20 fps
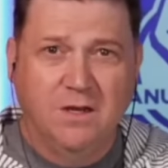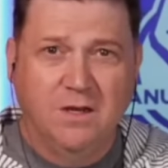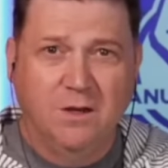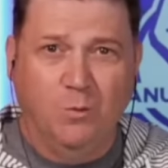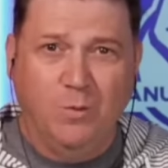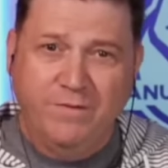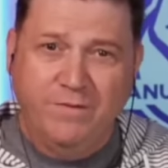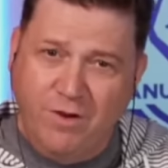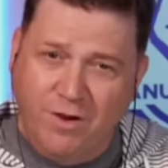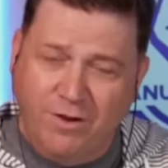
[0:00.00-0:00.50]

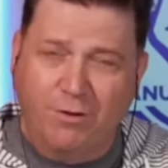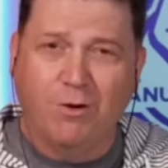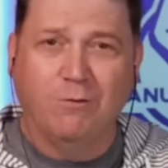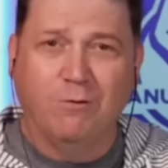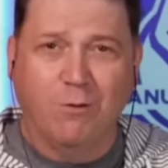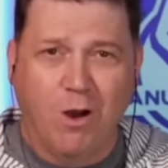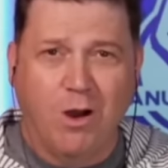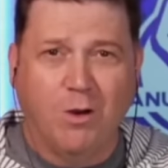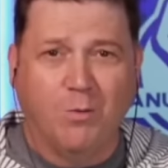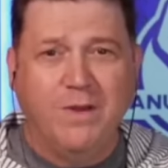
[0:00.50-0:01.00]
We've got our
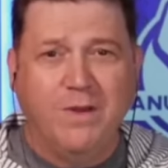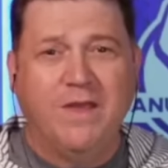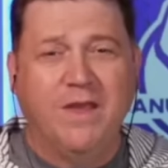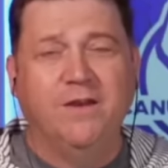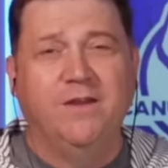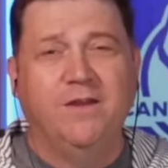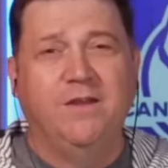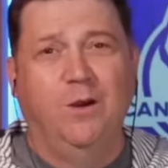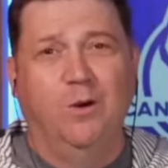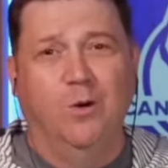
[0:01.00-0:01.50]
long
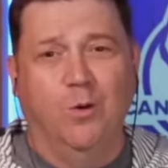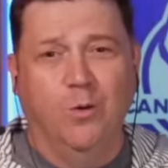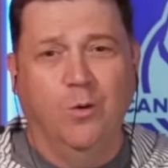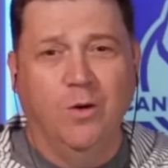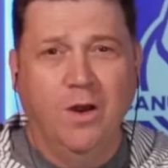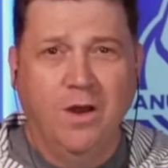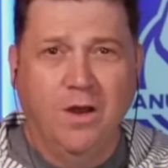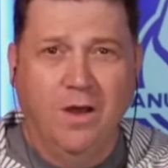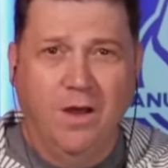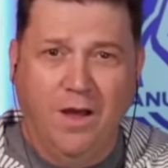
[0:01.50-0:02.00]
weekend
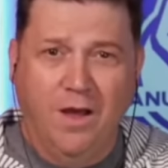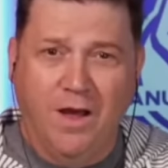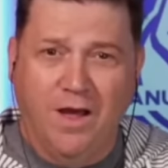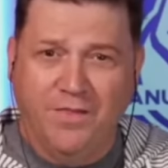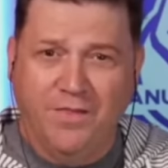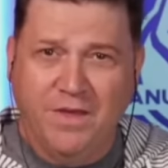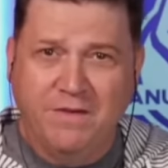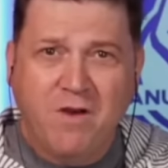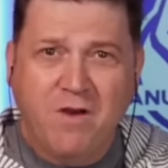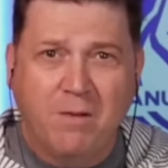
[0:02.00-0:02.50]
here.
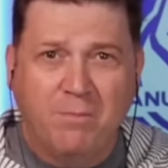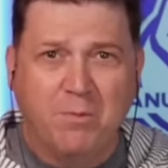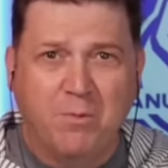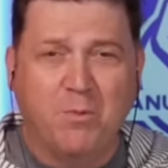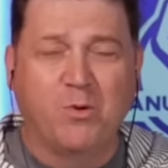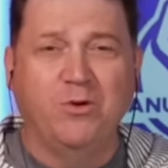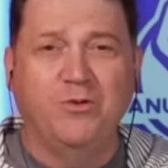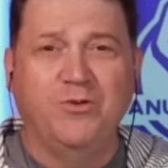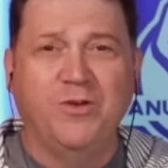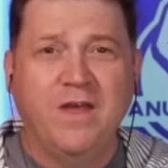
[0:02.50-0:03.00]
They've got
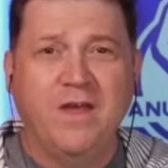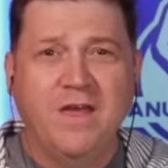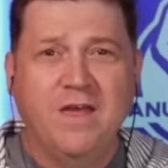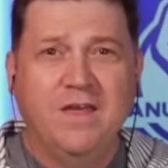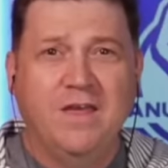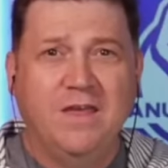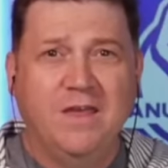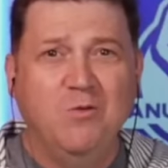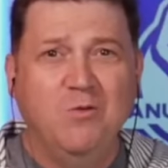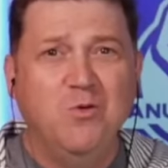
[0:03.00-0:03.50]
Memorial Day.
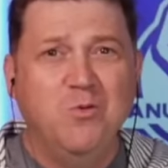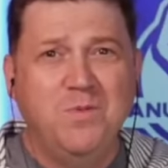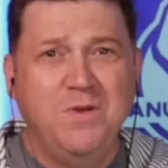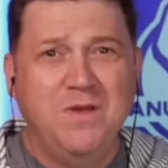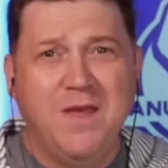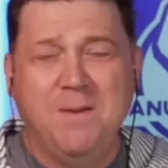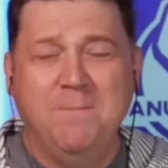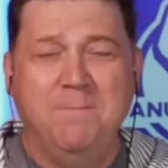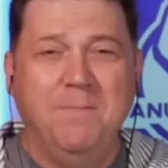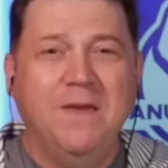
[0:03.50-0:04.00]
It would
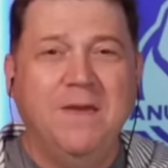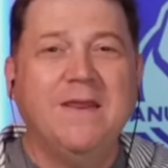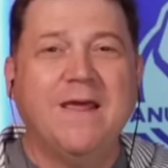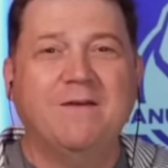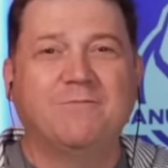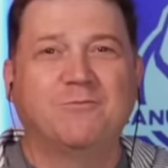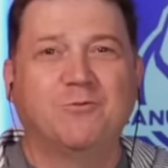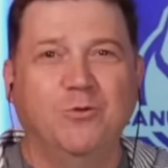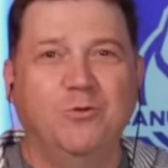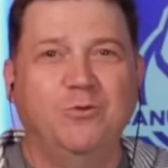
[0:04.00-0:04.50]
be a
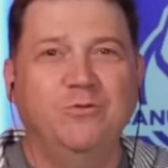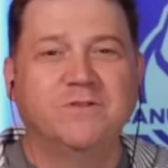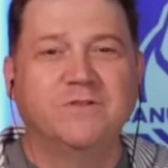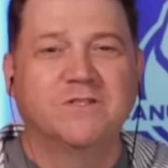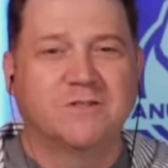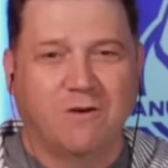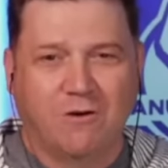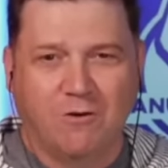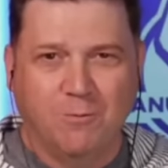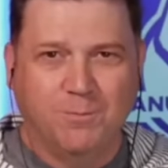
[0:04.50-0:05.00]
mid-afternoon
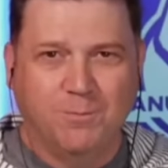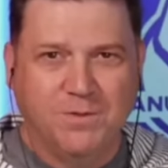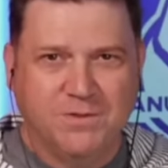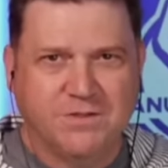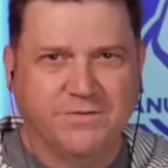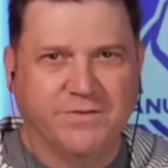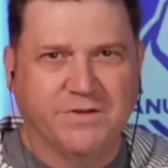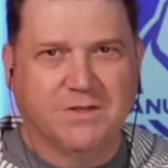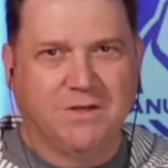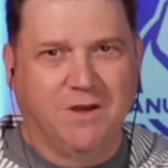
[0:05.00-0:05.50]
start
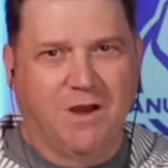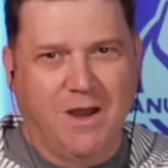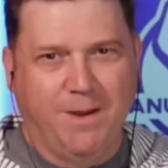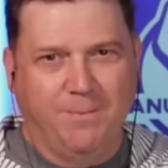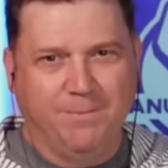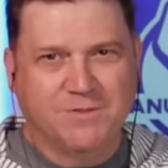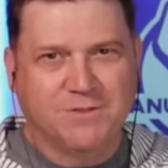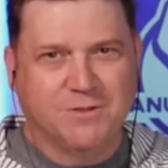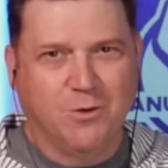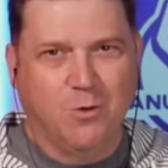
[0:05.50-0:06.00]
Pacific time.
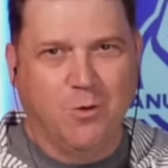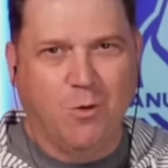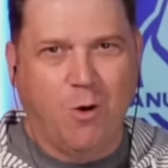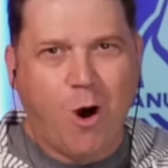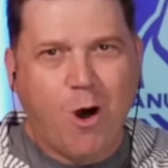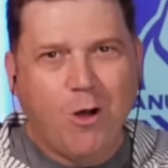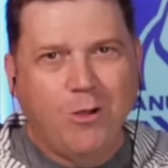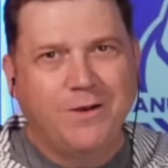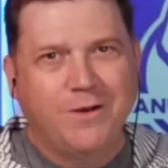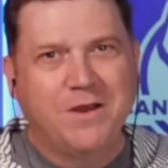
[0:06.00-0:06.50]
So
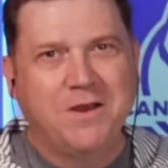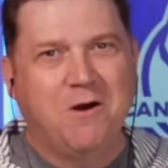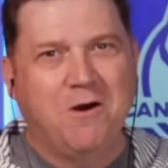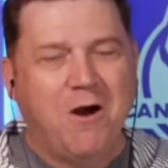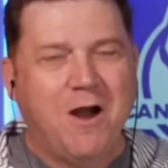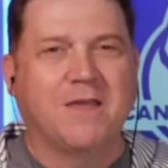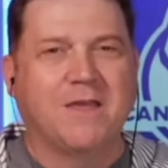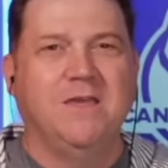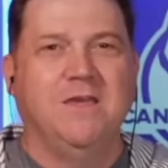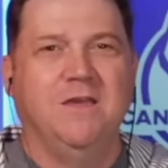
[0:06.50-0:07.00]
holiday
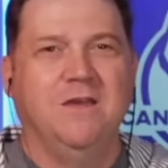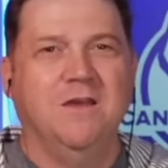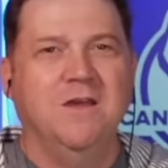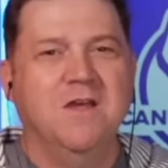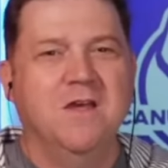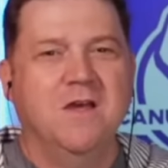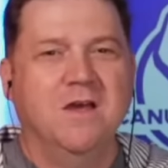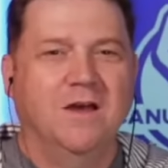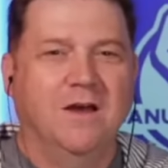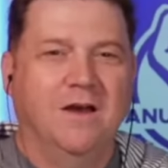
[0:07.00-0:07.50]
hockey.
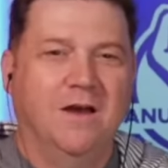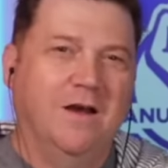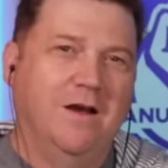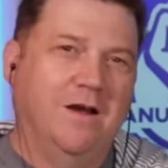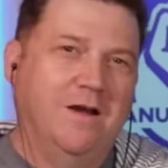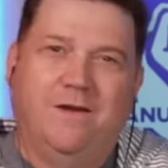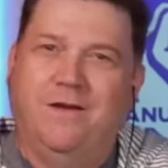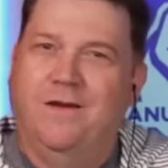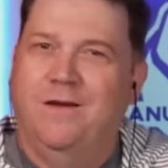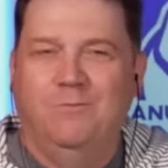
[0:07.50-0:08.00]

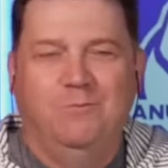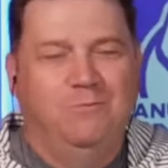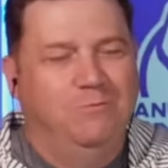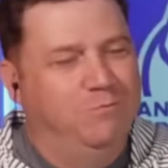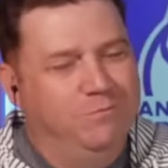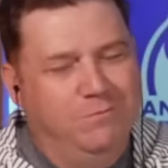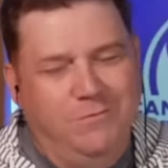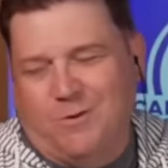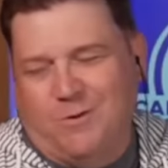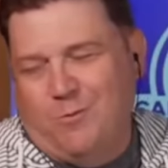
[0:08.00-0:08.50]

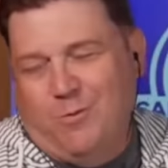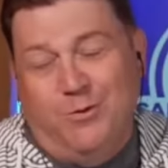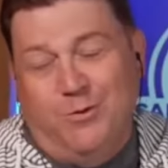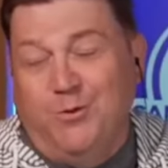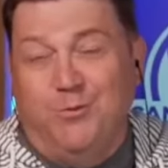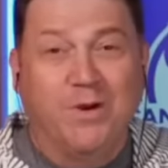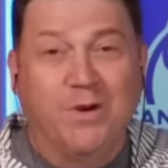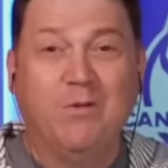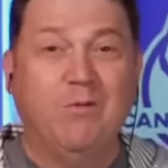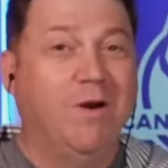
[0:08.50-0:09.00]
And look, we'll do
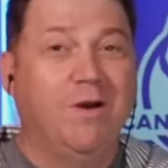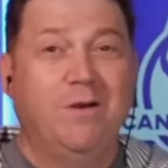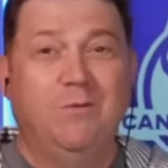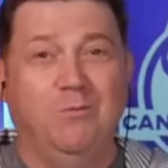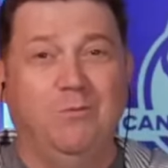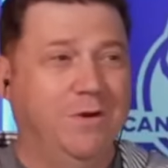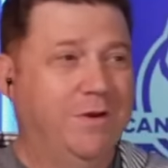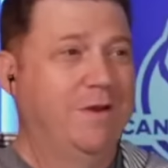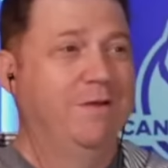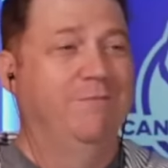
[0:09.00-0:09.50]
rink wide,
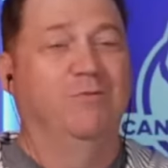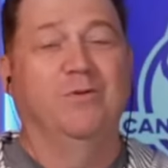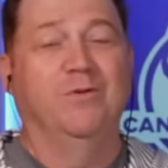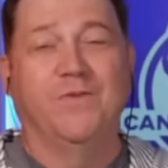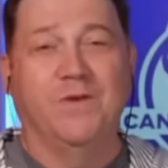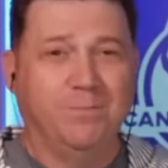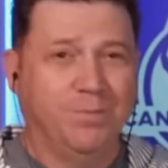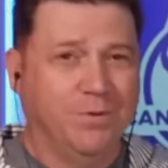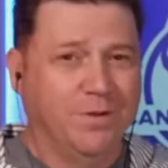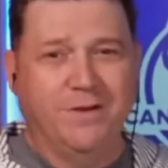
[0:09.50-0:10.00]
whatever. If
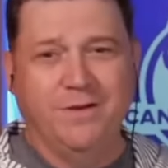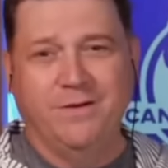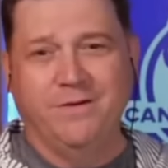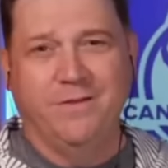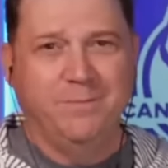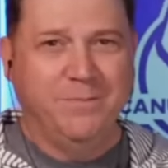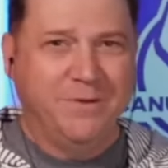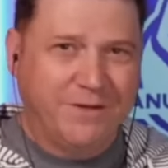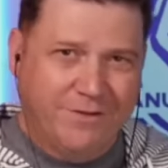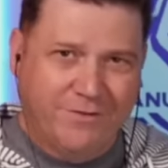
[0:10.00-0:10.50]
they play into
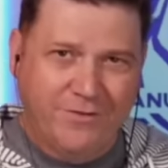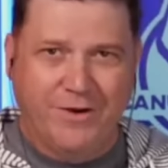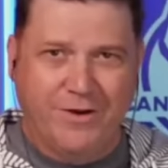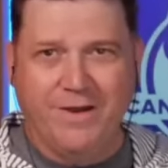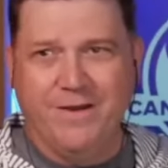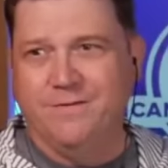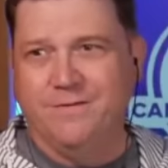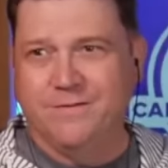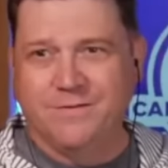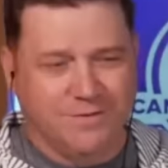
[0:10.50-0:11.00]
the middle of the
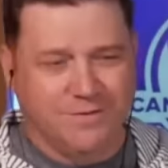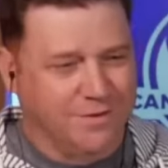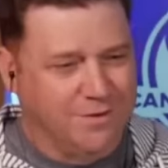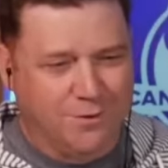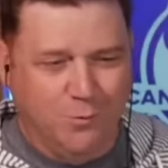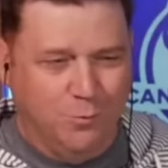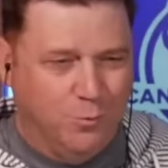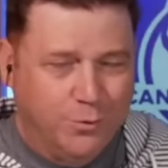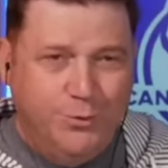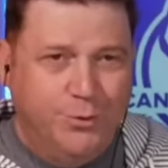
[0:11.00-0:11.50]
night,
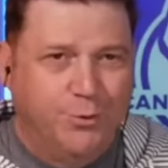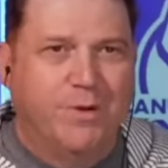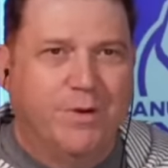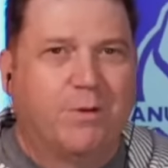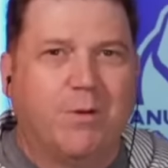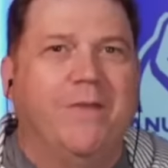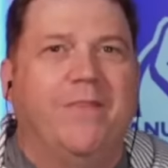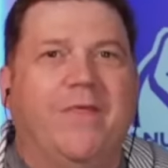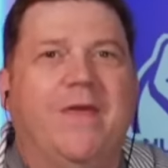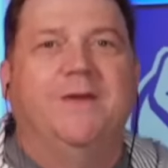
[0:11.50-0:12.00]
we'll do
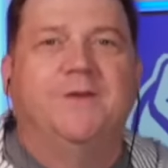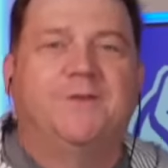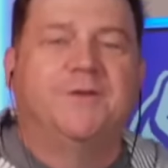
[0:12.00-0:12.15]
rink wide then